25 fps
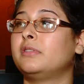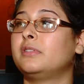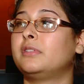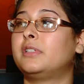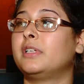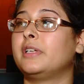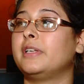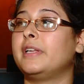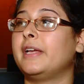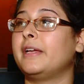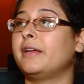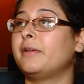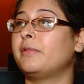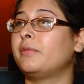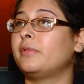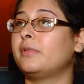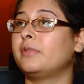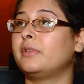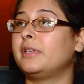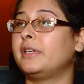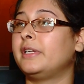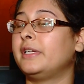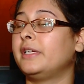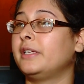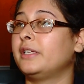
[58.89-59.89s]
The day
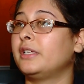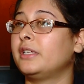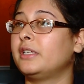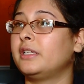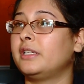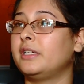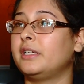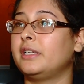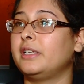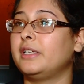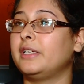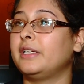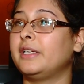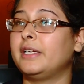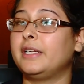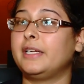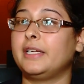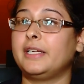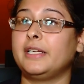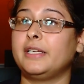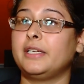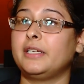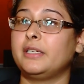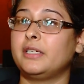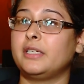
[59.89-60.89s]
he,
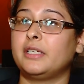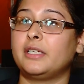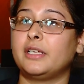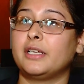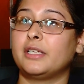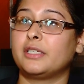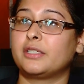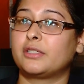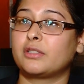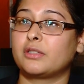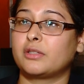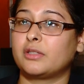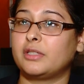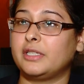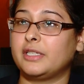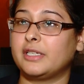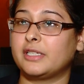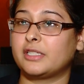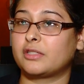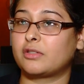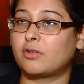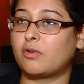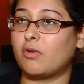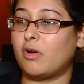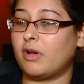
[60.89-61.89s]
he, he, is, he
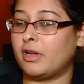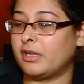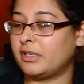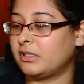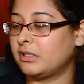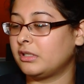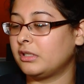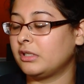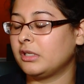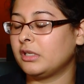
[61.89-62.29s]
is gone,